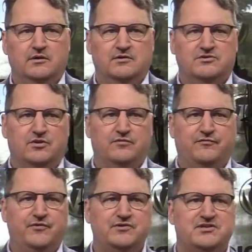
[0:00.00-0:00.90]
So
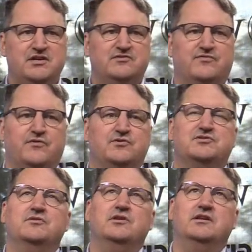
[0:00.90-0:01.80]
first things
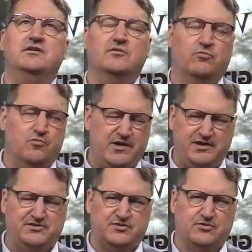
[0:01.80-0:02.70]
first, you need to
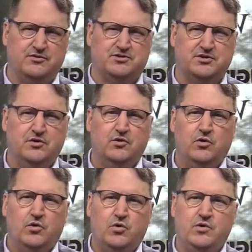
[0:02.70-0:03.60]
research
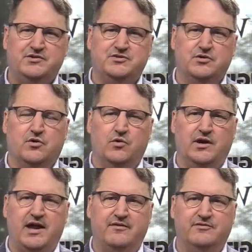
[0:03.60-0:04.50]
who is you're going
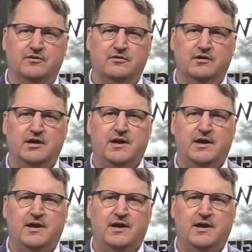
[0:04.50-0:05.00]
after